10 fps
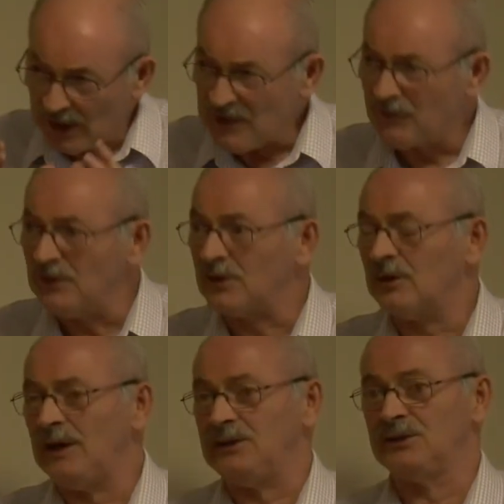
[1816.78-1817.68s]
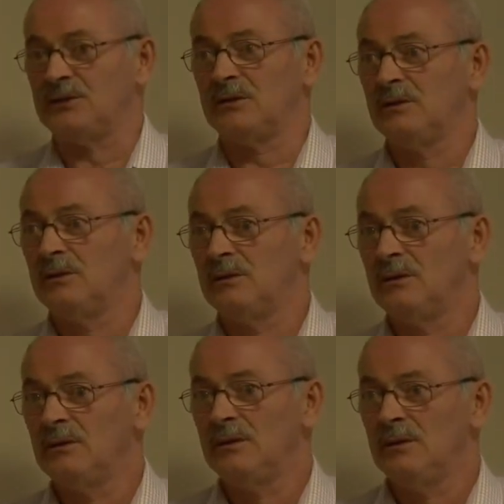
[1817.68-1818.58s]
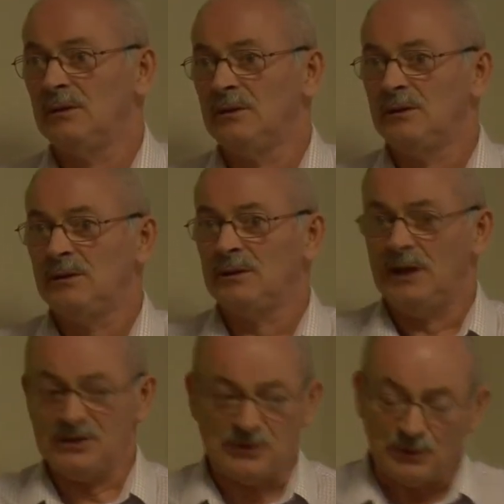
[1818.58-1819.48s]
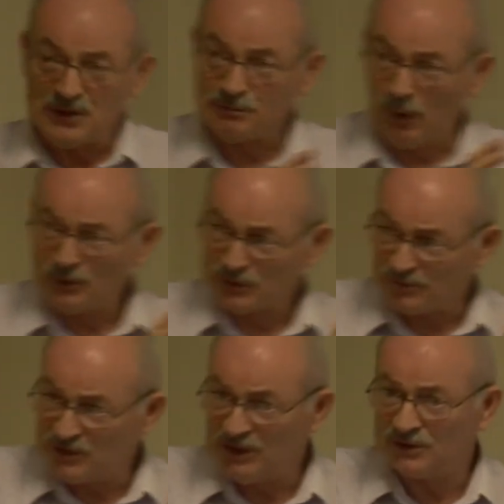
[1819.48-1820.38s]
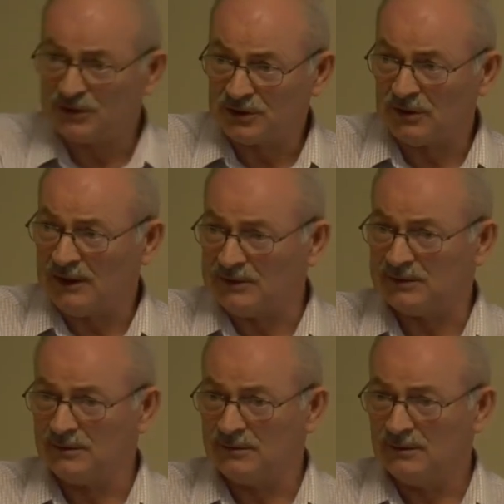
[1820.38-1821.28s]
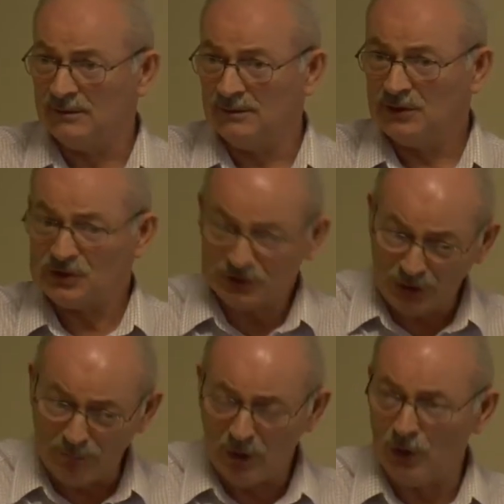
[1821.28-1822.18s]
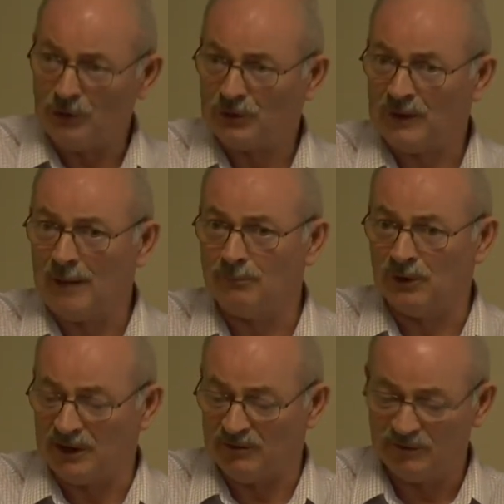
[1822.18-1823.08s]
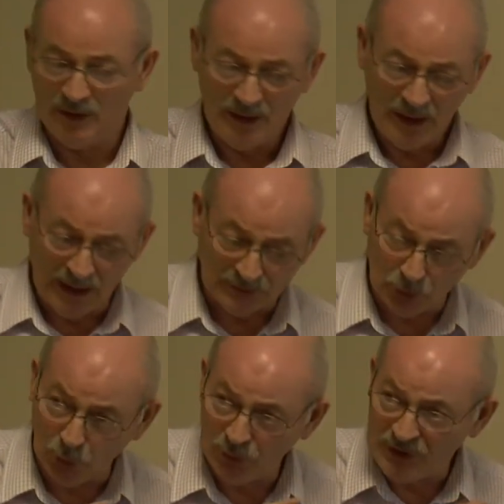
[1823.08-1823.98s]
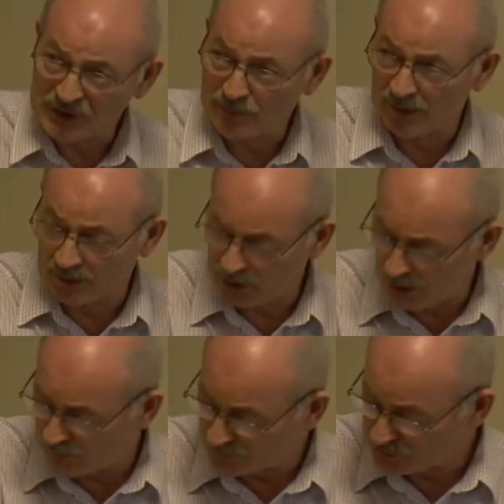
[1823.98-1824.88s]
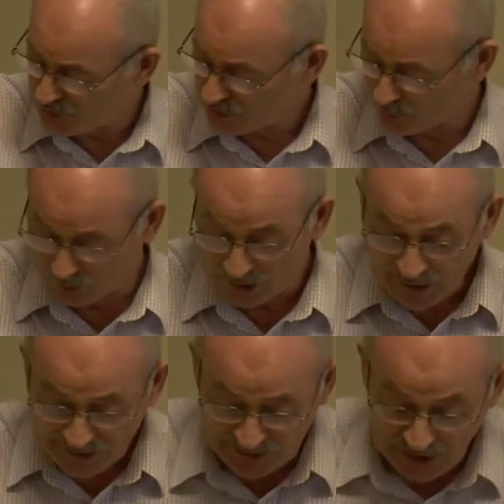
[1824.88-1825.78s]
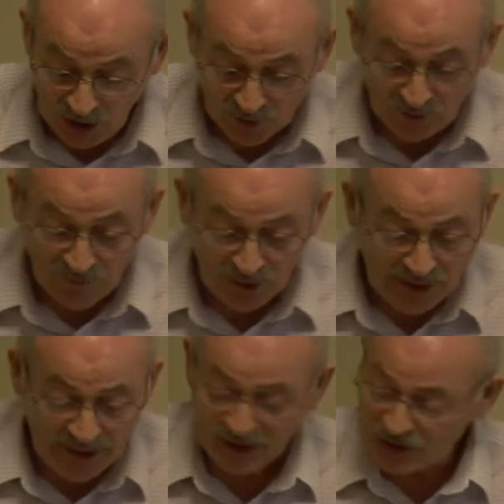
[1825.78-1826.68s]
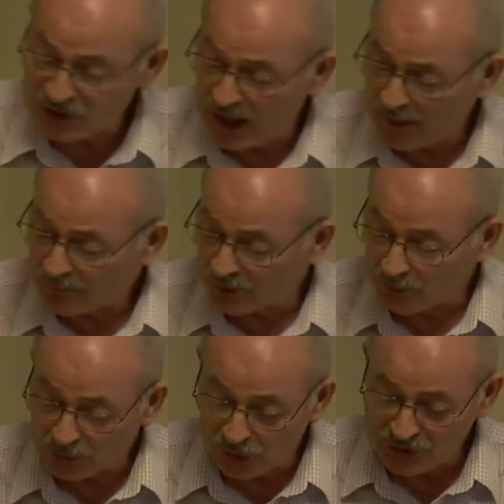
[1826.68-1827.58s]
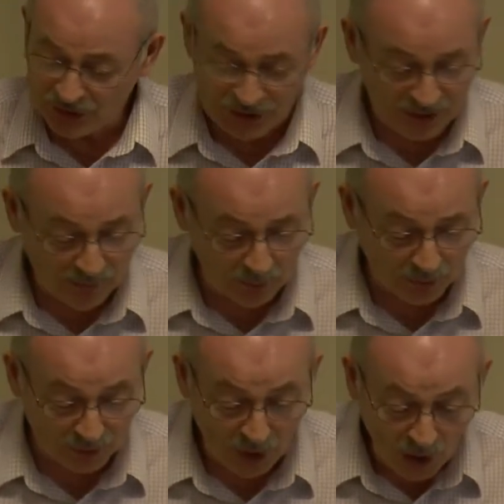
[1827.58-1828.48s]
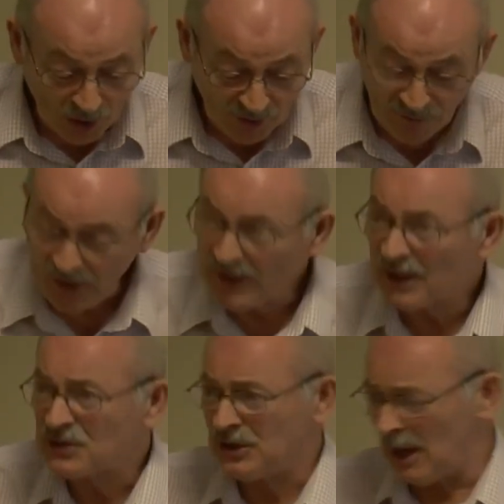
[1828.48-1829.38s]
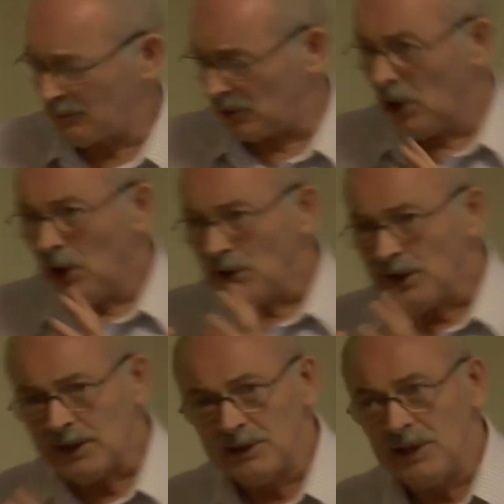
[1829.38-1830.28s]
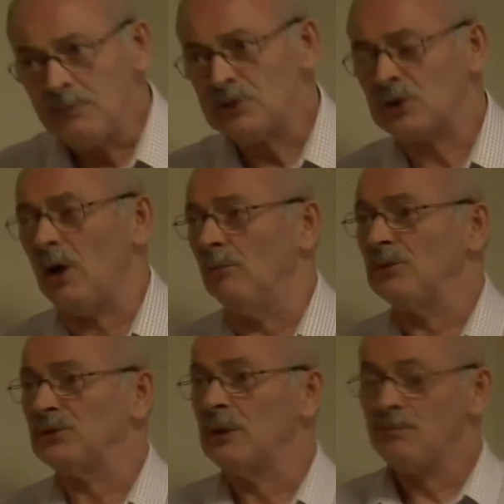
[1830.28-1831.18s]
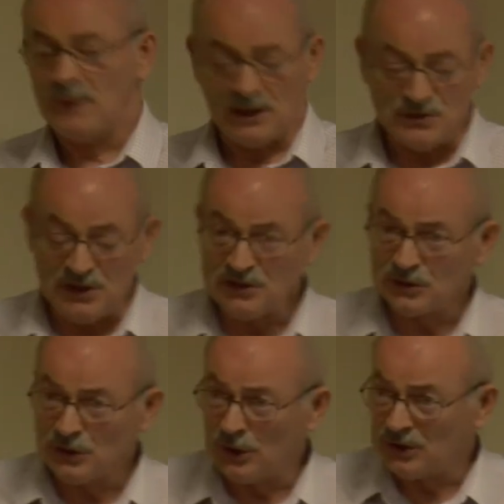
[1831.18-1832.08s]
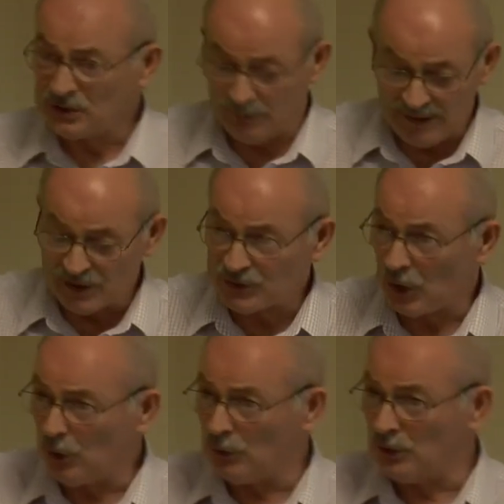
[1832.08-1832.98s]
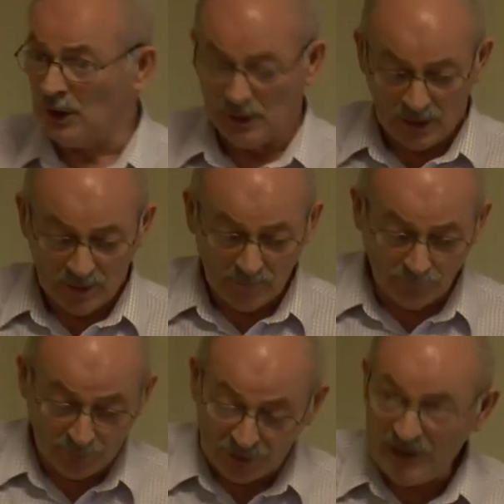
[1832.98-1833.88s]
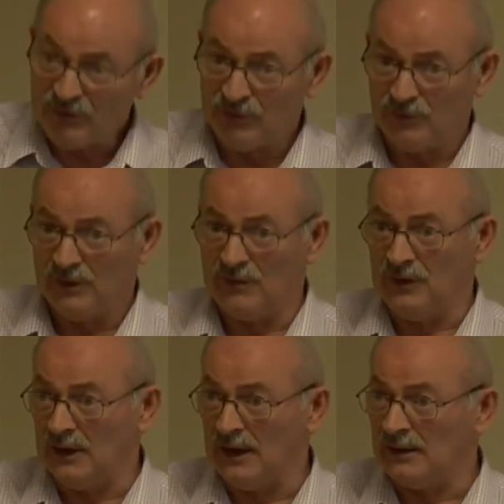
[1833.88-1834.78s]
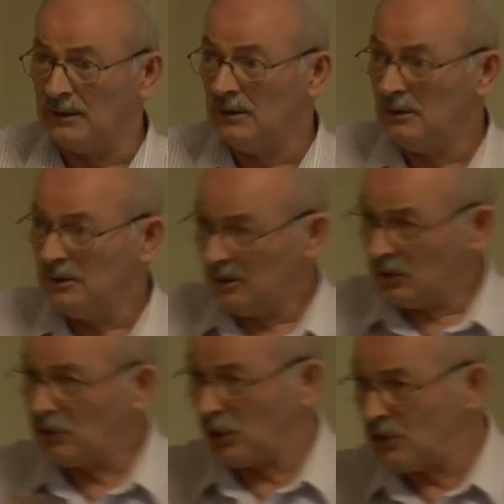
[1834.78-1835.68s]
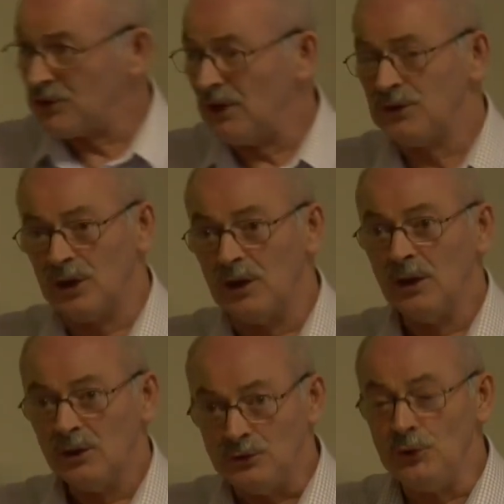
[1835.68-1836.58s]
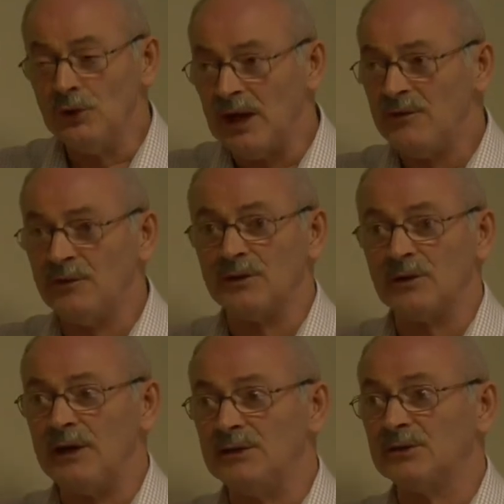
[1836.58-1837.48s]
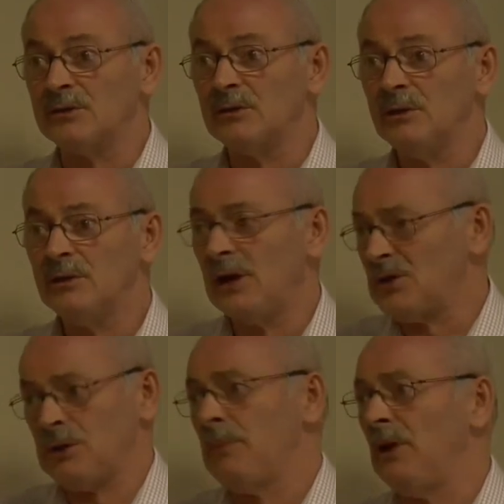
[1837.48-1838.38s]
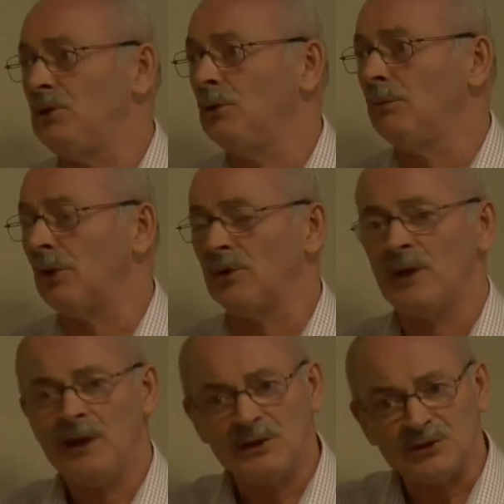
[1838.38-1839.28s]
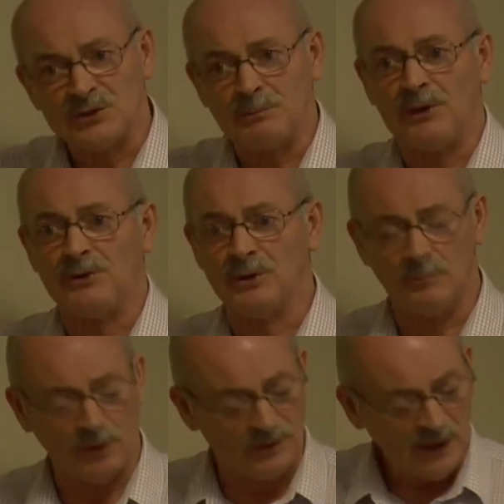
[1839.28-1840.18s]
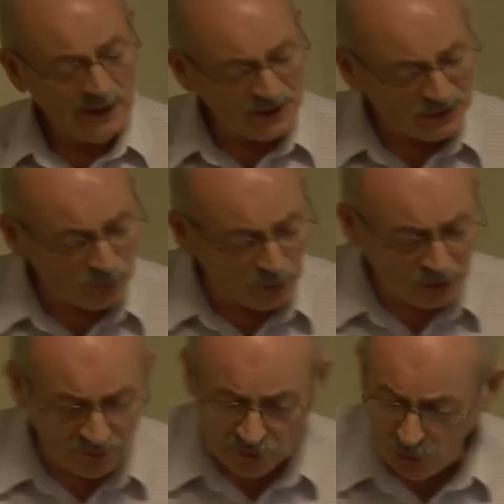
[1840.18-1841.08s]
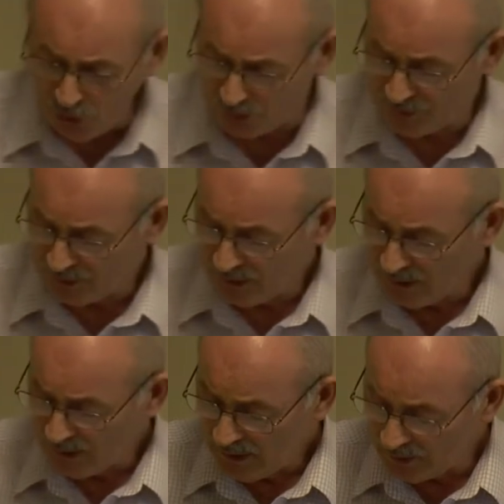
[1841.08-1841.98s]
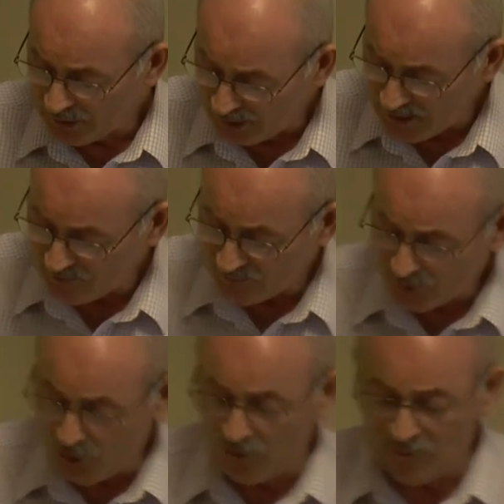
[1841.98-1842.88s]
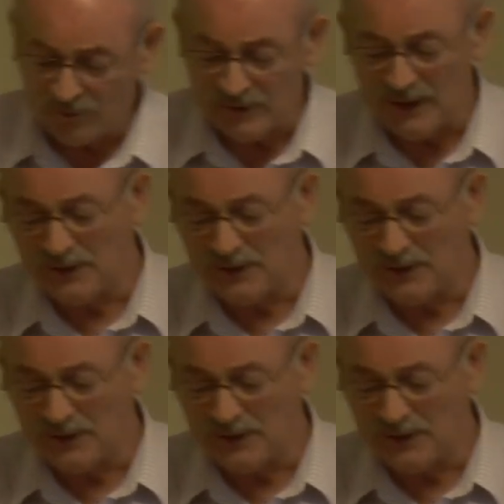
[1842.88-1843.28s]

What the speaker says: life in Christ is the response of Jesus Christ somehow to that belief, and the Holy Spirit comes to work. You see, the very next chapter, and we'll touch on this in a moment or two, the very next chapter, Nicodemus comes, and Jesus now explains how belief, if you like, turns into new life in Christ. There has to be a new birth. It's a spiritual birth. It's the work of God in the life of the